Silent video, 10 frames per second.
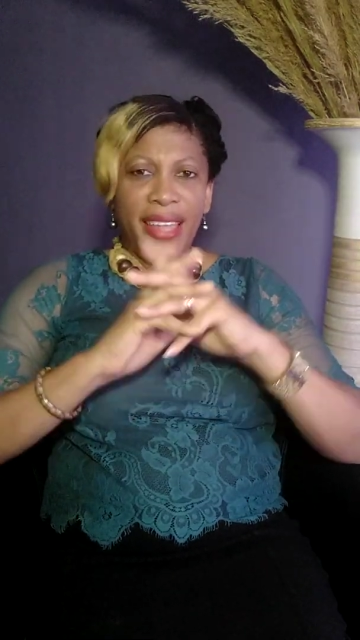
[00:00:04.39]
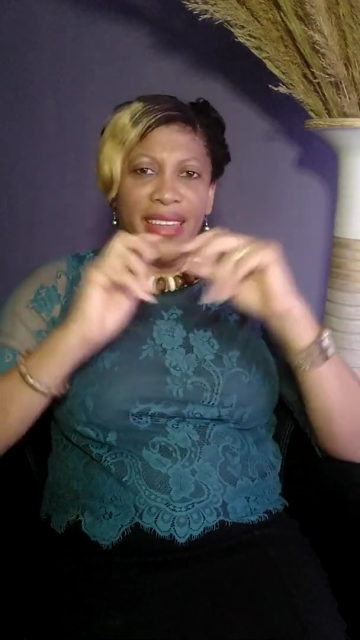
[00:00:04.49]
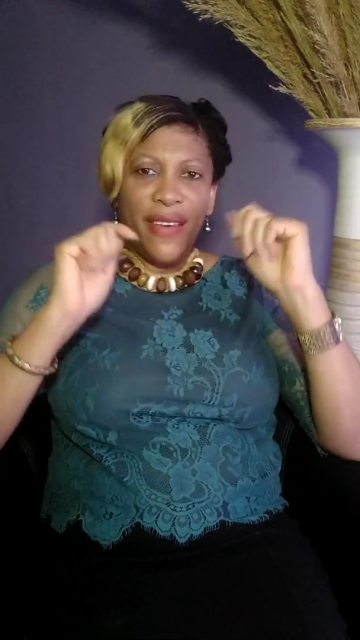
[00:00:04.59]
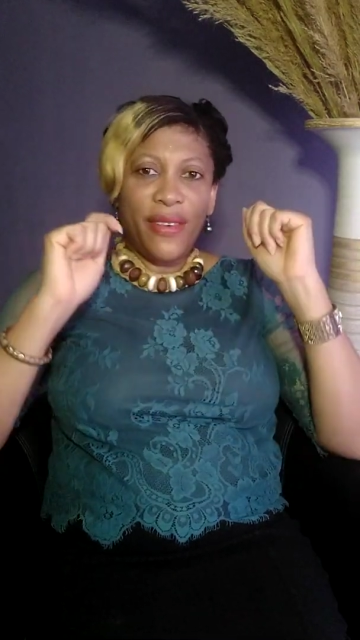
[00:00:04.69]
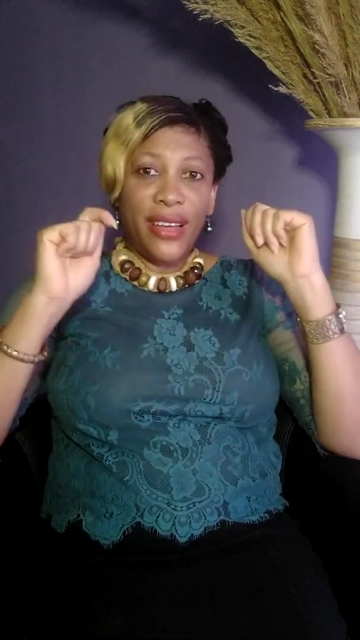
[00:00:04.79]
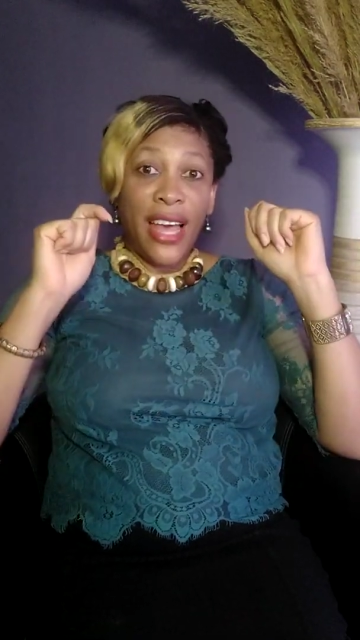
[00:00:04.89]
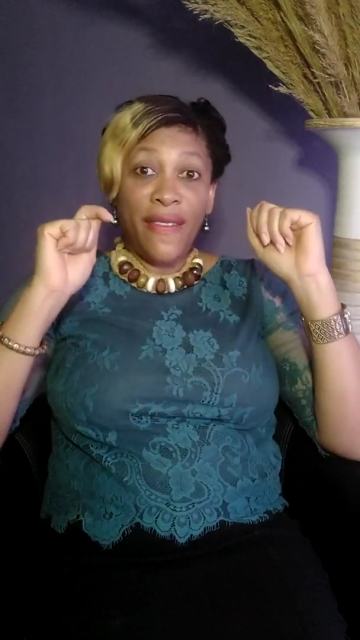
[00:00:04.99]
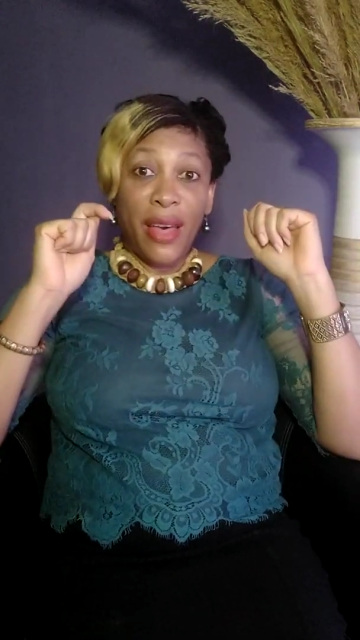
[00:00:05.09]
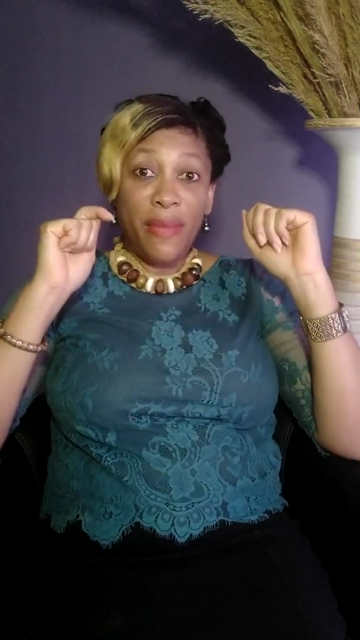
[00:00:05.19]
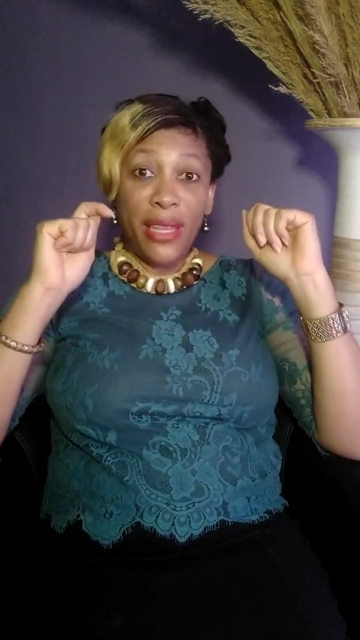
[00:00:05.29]
Never
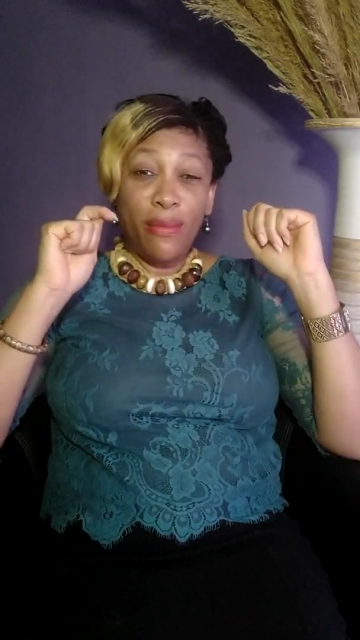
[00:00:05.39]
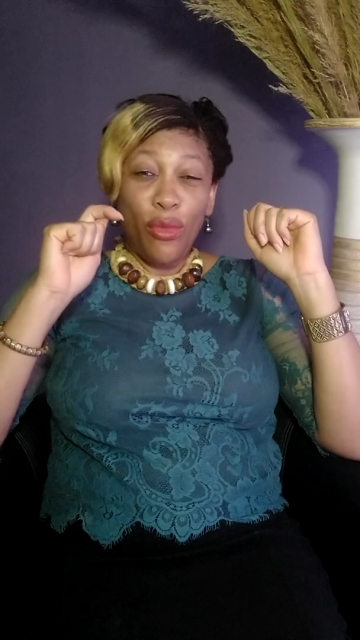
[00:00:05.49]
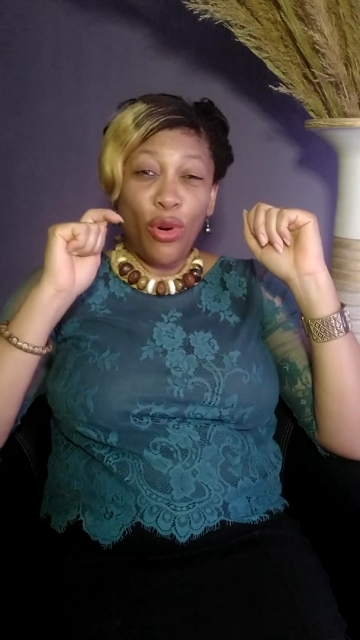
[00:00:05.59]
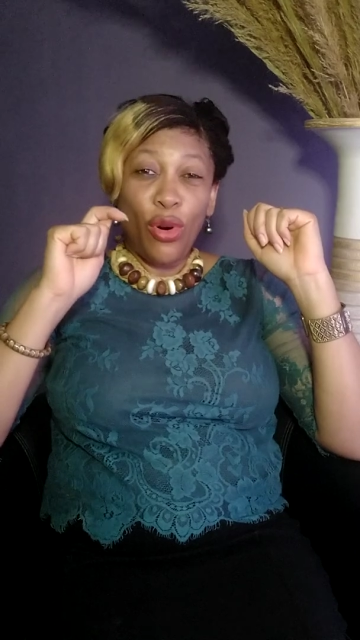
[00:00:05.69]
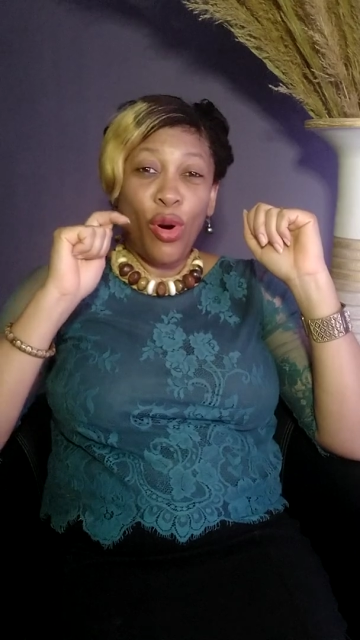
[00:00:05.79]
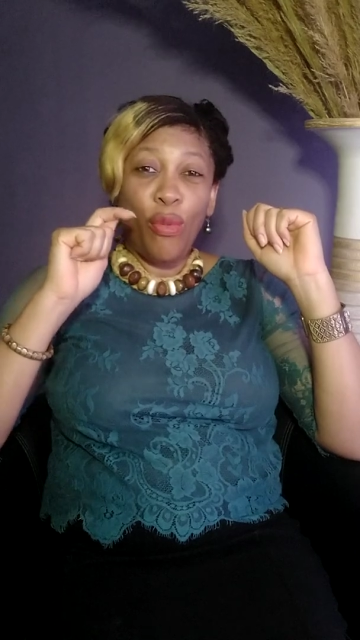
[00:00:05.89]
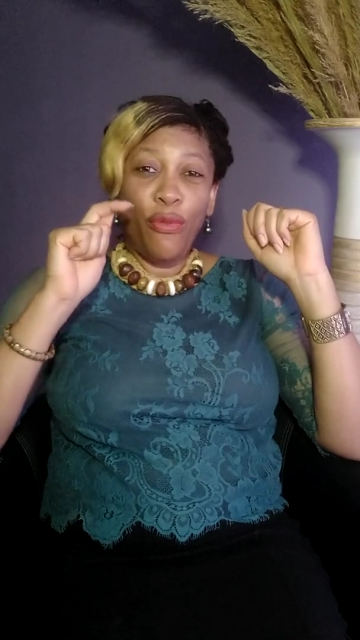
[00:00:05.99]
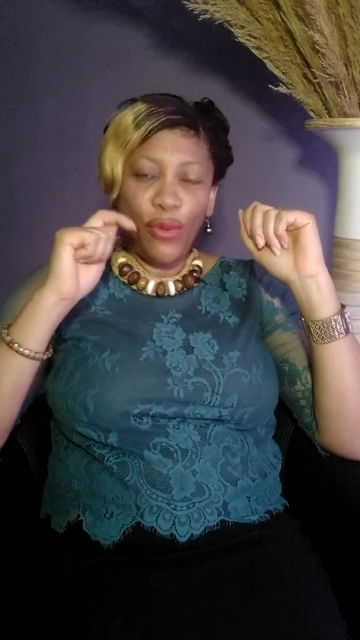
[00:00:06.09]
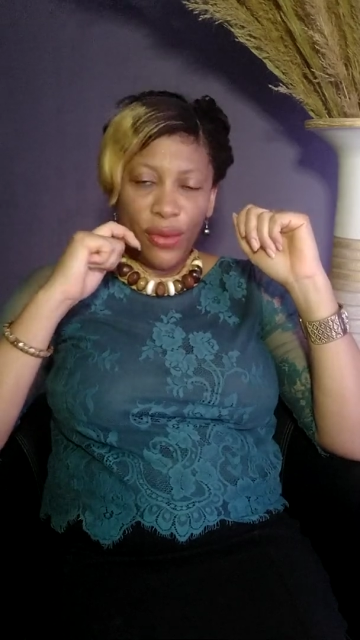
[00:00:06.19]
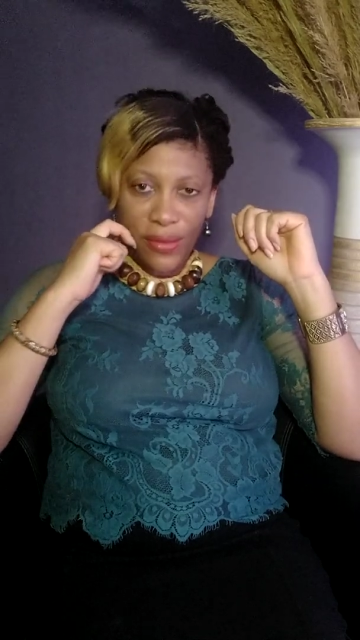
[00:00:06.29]
have I been more
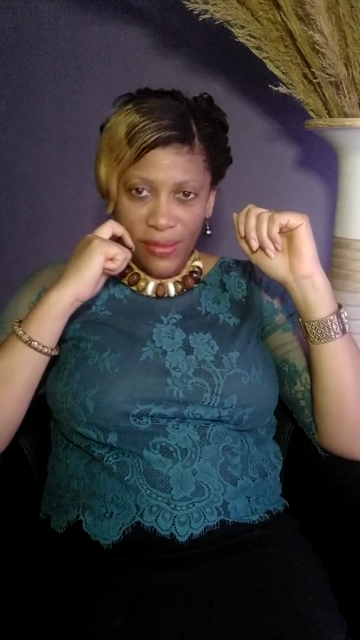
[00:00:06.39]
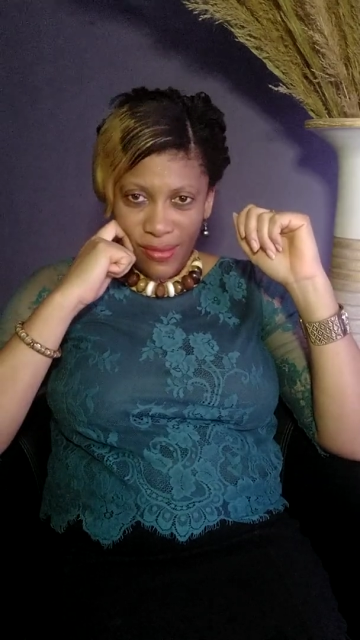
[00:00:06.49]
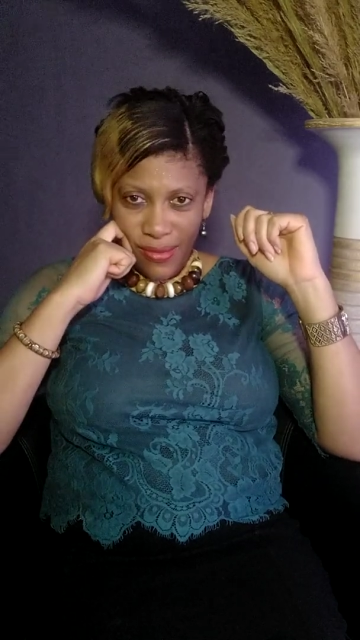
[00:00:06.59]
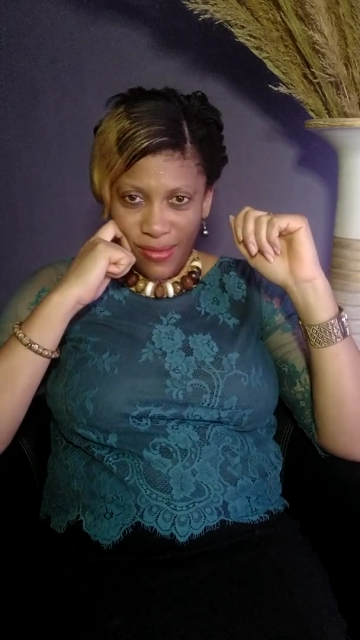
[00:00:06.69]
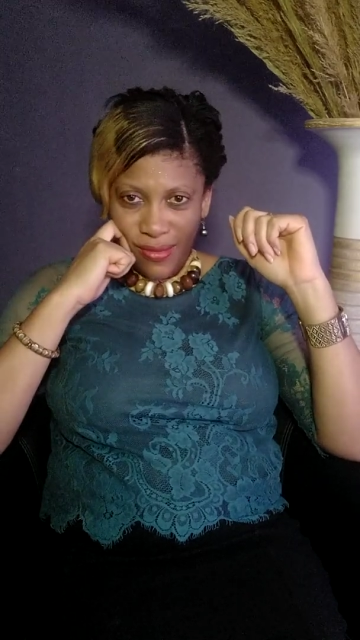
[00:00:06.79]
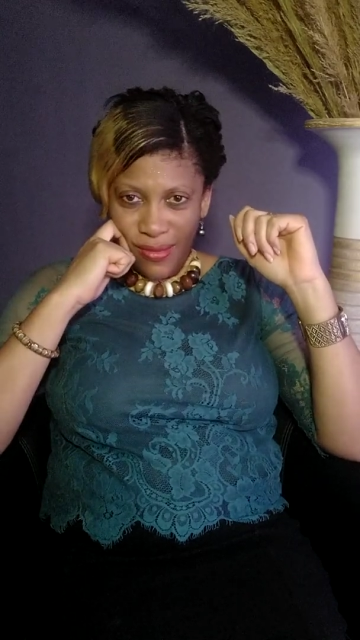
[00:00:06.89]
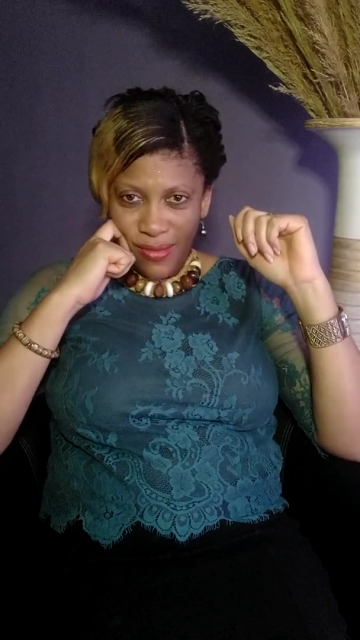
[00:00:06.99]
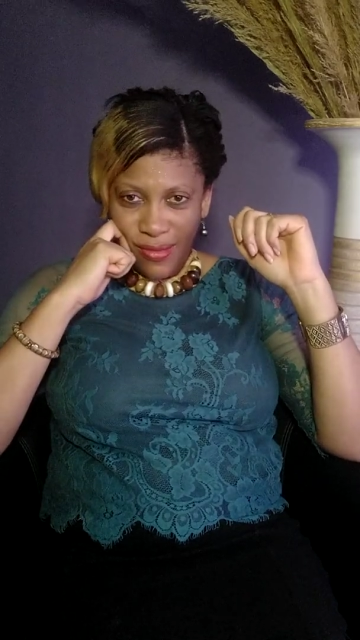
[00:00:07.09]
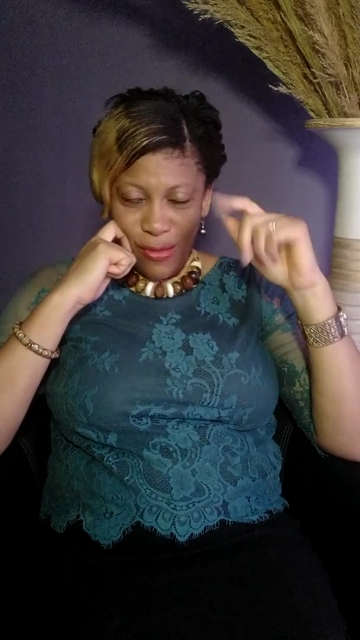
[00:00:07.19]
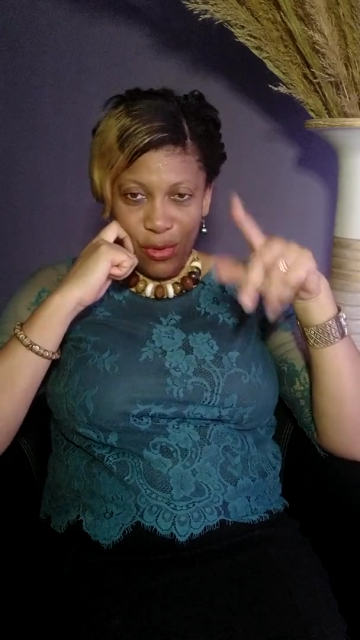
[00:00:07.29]
hopeful
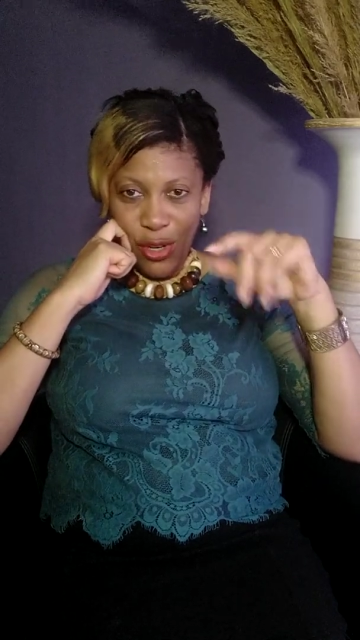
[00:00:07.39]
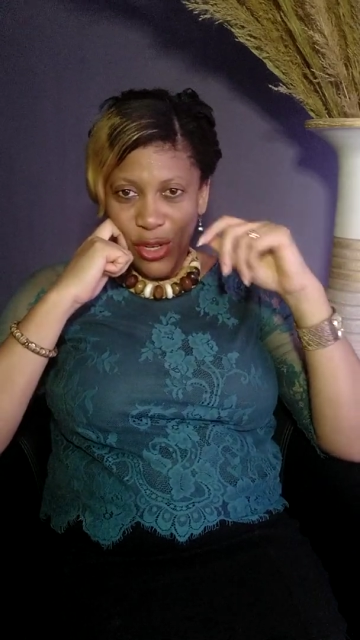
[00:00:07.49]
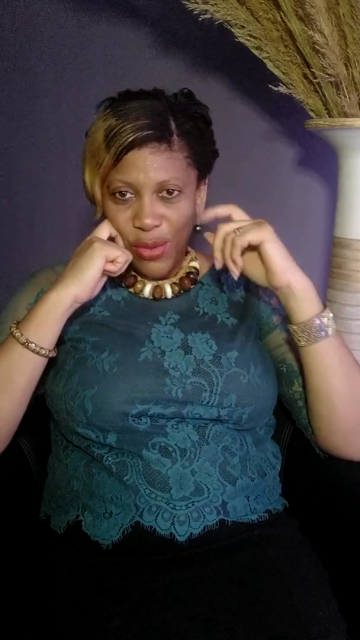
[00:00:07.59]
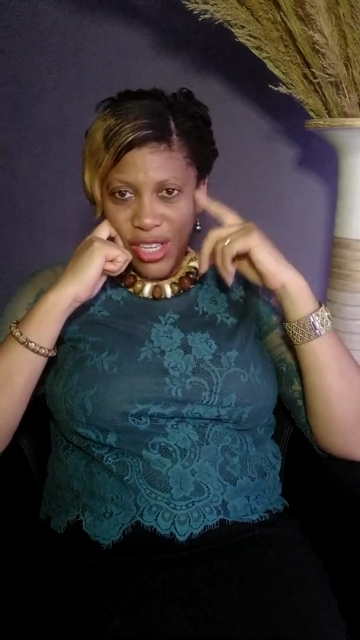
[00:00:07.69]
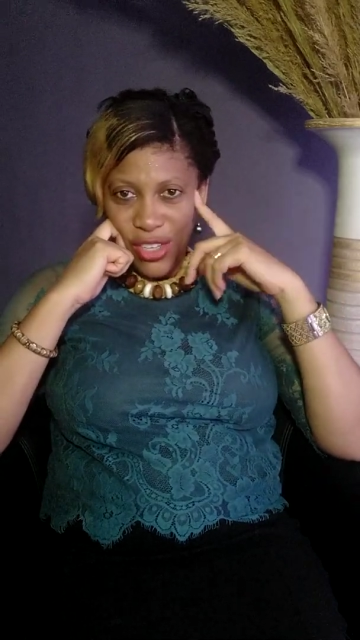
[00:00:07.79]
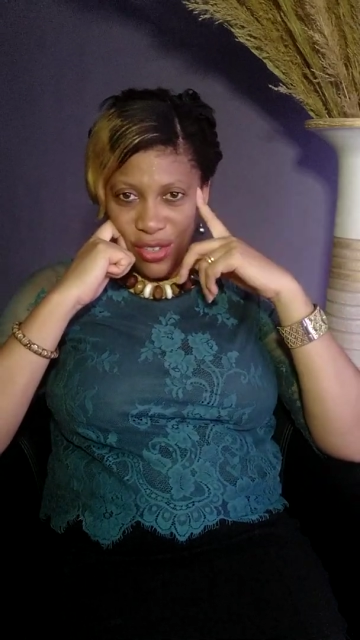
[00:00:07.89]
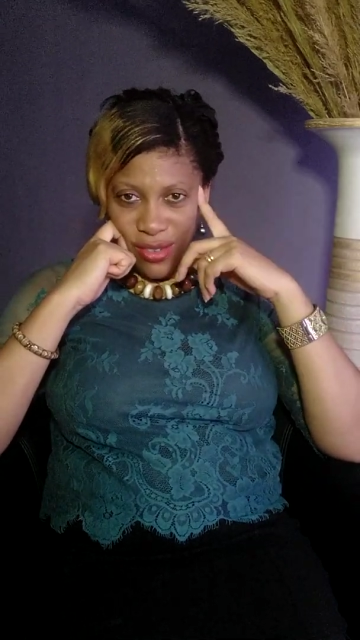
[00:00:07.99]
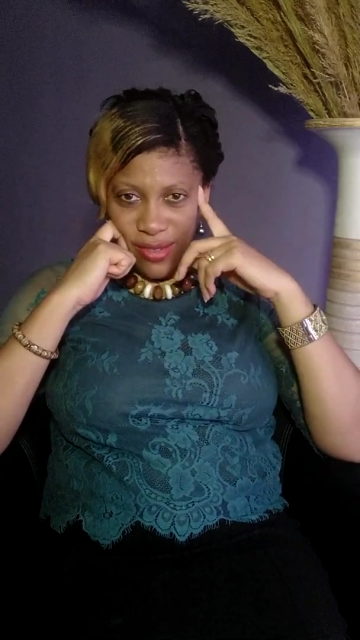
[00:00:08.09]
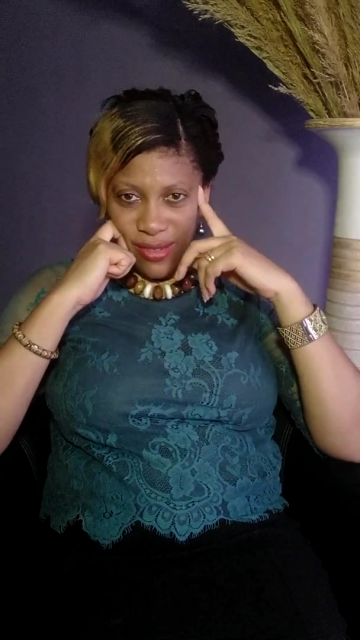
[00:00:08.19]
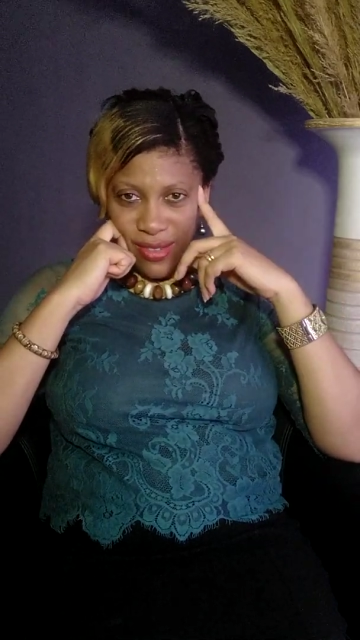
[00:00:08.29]
for a new nation,